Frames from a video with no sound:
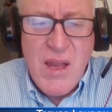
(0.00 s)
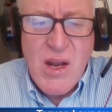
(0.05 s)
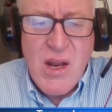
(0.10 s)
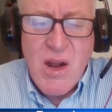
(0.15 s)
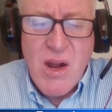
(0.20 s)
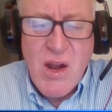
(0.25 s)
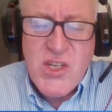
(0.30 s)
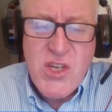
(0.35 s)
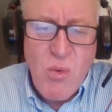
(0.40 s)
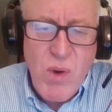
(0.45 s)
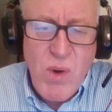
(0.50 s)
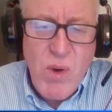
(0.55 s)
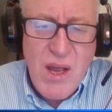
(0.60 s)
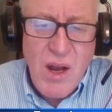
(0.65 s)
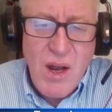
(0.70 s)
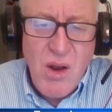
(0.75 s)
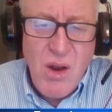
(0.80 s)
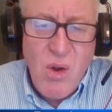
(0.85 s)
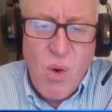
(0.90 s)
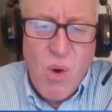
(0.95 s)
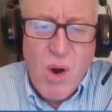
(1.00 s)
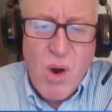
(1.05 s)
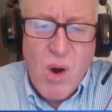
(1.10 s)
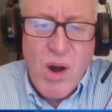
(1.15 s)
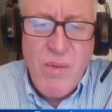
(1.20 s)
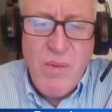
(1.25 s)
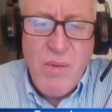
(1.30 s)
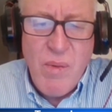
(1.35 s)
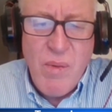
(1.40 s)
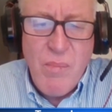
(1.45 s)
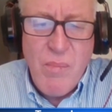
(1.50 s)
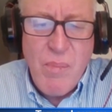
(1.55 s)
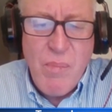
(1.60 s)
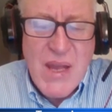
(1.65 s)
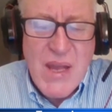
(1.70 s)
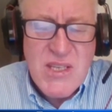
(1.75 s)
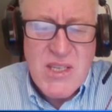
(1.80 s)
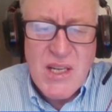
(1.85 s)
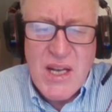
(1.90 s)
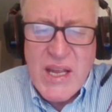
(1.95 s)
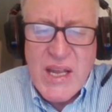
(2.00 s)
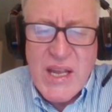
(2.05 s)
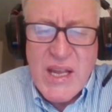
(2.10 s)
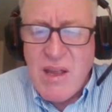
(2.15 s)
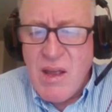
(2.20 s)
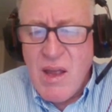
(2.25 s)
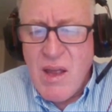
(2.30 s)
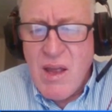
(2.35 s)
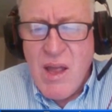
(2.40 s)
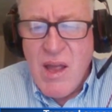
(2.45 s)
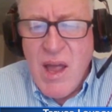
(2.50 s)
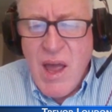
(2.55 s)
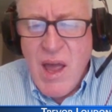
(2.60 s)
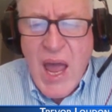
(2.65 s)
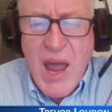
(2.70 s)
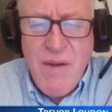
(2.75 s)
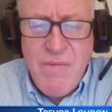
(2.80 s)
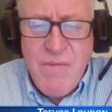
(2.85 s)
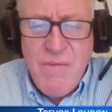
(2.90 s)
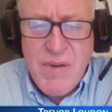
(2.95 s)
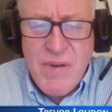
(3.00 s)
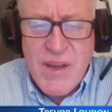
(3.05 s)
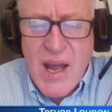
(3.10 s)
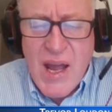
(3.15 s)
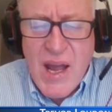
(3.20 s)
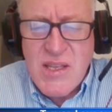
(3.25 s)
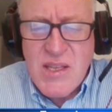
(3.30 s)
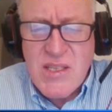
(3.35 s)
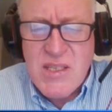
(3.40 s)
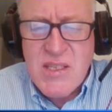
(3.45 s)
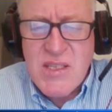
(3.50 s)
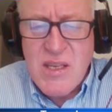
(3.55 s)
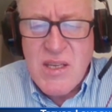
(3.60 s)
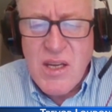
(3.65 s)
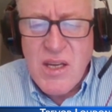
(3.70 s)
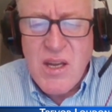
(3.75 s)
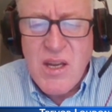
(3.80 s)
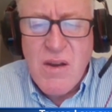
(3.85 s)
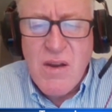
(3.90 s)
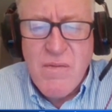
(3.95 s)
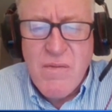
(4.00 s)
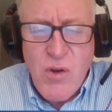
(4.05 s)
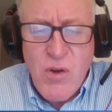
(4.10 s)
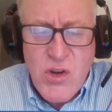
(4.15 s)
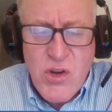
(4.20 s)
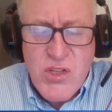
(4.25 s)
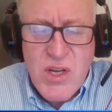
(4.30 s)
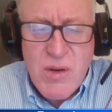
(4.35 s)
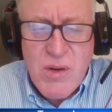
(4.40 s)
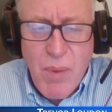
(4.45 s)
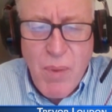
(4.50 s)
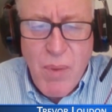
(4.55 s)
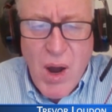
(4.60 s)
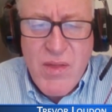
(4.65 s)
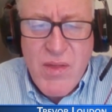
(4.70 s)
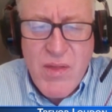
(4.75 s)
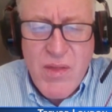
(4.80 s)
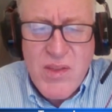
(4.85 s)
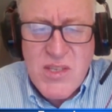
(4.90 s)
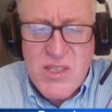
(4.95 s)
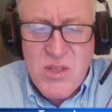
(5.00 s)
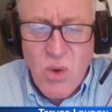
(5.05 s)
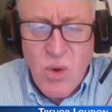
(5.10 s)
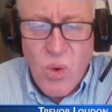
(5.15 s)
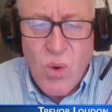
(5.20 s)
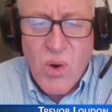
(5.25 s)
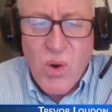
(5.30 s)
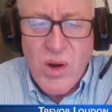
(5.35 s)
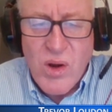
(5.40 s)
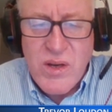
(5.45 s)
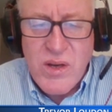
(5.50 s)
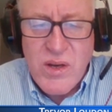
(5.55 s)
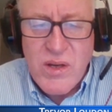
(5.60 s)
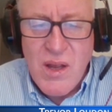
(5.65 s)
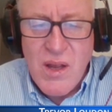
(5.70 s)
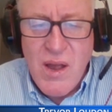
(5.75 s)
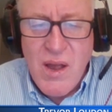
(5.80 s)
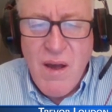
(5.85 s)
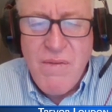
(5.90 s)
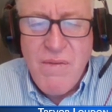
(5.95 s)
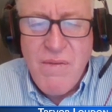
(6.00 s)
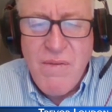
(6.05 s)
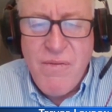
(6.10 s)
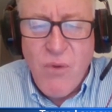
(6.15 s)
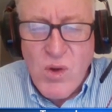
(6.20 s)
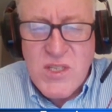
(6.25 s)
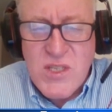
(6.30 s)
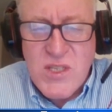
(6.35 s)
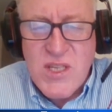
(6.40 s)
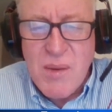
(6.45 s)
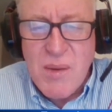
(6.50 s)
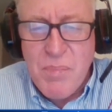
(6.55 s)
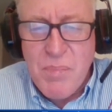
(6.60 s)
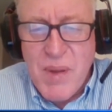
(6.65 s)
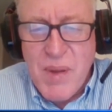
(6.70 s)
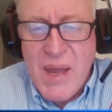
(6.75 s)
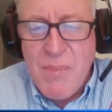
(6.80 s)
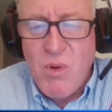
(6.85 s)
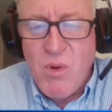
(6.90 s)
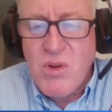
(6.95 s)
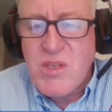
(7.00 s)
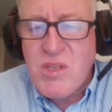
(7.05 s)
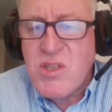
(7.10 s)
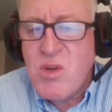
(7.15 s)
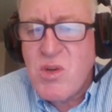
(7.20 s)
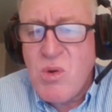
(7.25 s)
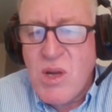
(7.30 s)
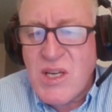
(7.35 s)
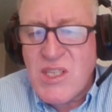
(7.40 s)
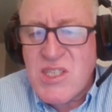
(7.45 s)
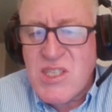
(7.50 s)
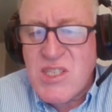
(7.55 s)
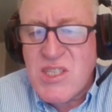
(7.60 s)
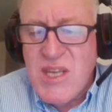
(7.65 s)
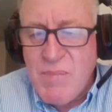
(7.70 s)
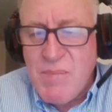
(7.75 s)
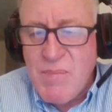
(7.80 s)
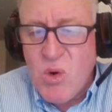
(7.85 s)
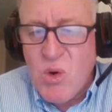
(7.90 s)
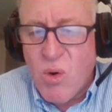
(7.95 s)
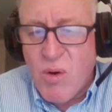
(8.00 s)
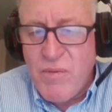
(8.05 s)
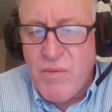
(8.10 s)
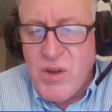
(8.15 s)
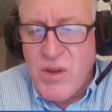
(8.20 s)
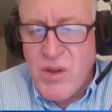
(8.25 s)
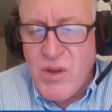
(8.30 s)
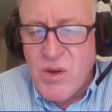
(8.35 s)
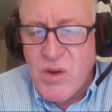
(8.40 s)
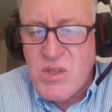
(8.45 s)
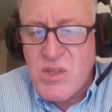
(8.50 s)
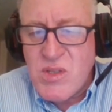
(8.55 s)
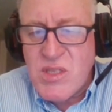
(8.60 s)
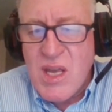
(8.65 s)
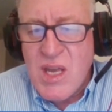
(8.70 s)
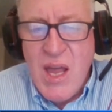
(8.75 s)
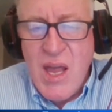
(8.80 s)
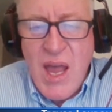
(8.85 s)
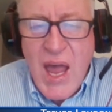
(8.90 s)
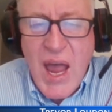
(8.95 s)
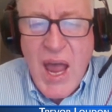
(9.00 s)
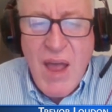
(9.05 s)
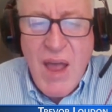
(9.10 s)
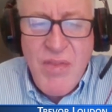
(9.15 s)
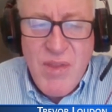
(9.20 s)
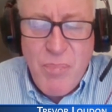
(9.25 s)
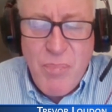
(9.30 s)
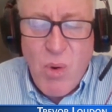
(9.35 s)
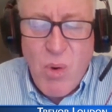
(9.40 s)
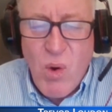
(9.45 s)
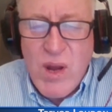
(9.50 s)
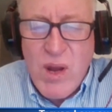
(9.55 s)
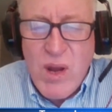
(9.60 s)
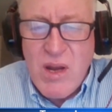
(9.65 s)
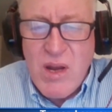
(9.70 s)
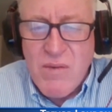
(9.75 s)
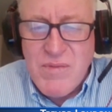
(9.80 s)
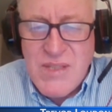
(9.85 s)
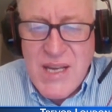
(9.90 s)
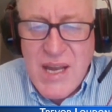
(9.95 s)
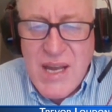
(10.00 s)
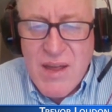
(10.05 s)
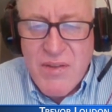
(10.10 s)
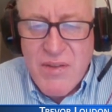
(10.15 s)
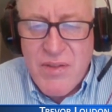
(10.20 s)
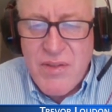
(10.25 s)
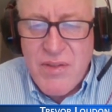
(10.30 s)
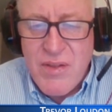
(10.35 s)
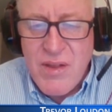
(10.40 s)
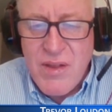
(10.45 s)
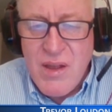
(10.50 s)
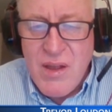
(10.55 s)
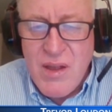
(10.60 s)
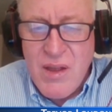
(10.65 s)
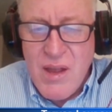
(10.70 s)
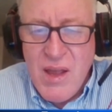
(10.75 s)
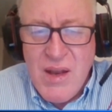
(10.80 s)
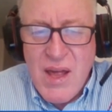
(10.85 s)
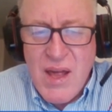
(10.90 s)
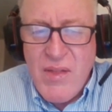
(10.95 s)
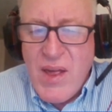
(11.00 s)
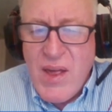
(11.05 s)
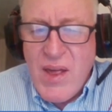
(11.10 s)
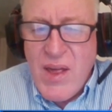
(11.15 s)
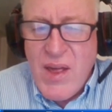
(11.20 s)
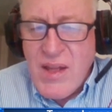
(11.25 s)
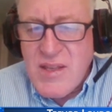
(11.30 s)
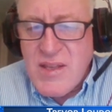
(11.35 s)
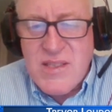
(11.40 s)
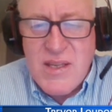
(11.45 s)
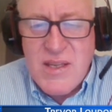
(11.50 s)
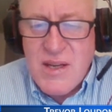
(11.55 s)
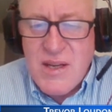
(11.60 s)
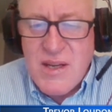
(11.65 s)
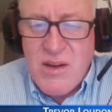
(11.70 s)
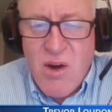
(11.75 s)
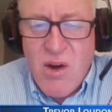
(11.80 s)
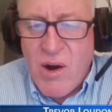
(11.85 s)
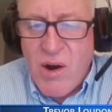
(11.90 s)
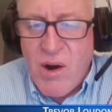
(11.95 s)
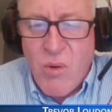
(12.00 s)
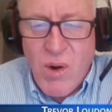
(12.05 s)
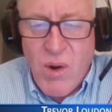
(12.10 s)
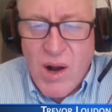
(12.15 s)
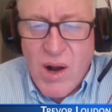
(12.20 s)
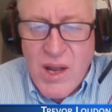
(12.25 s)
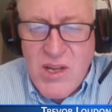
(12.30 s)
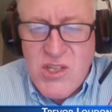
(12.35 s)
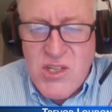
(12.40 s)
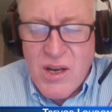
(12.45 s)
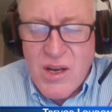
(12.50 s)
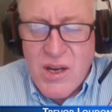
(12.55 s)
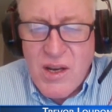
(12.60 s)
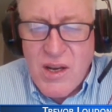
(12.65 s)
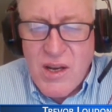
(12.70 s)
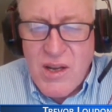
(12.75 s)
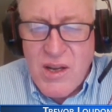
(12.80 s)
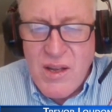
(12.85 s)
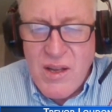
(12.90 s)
You know, Sharia law basically advocates conversion by the sword, forcing people to accept your views at the point of death. Now, that's not a religion.